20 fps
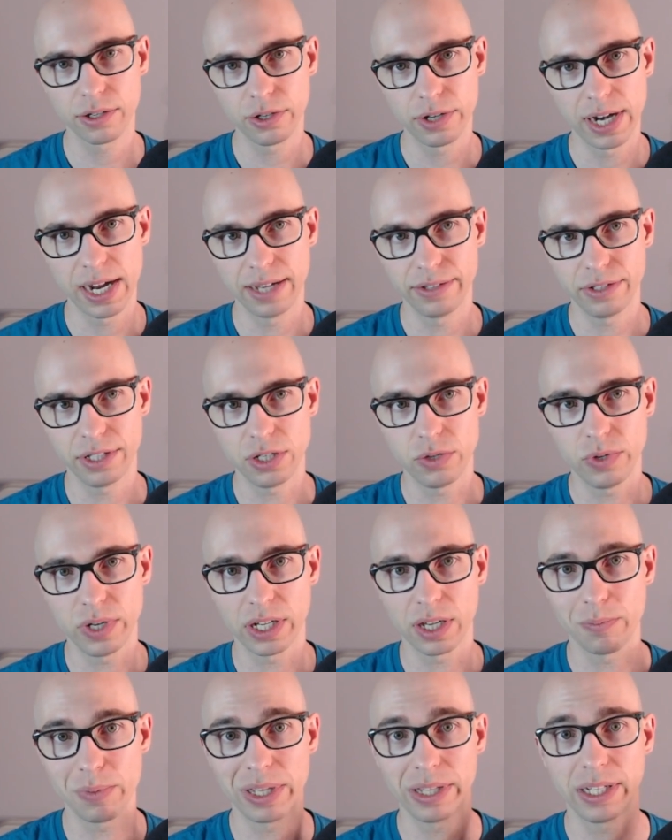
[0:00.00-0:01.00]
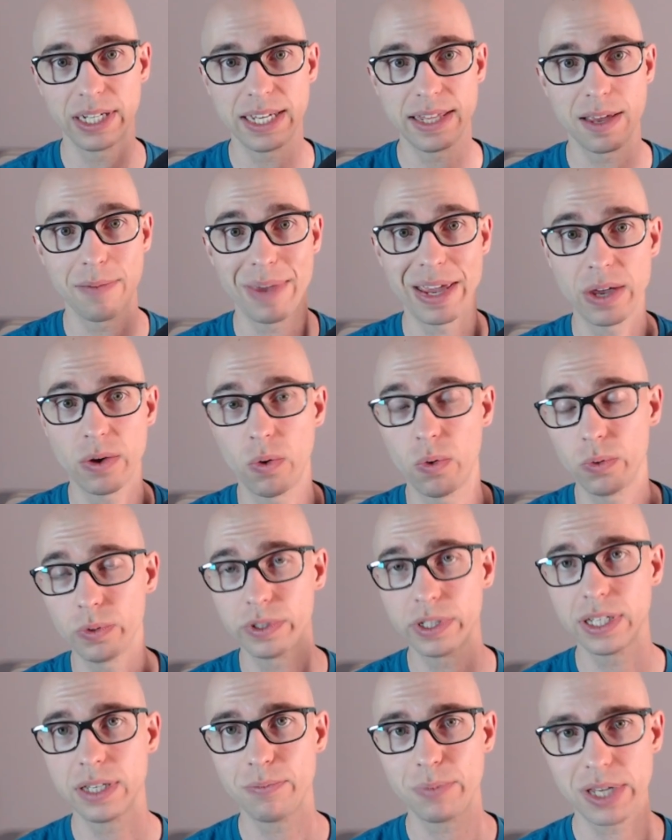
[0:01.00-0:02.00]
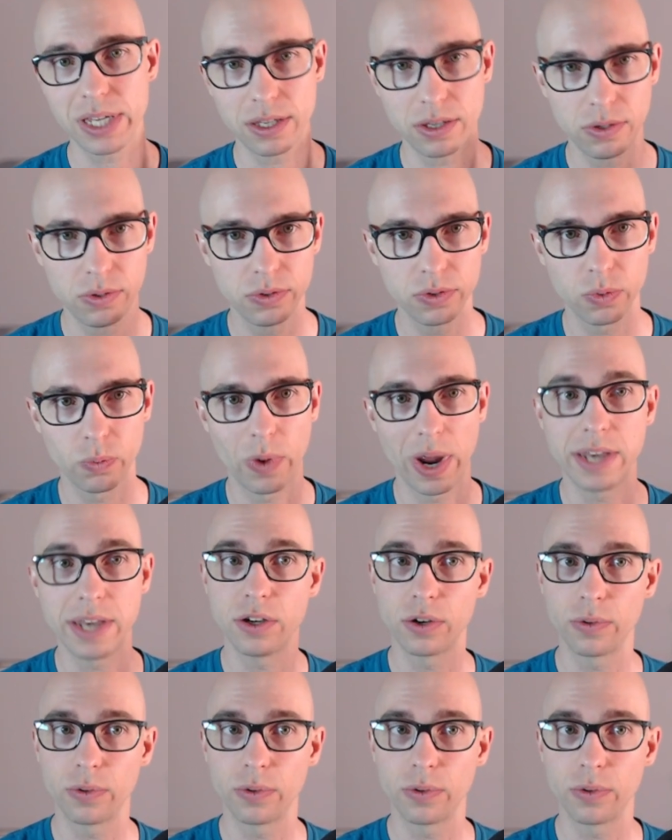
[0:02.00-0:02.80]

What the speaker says: has a unique ability that may only be used when you're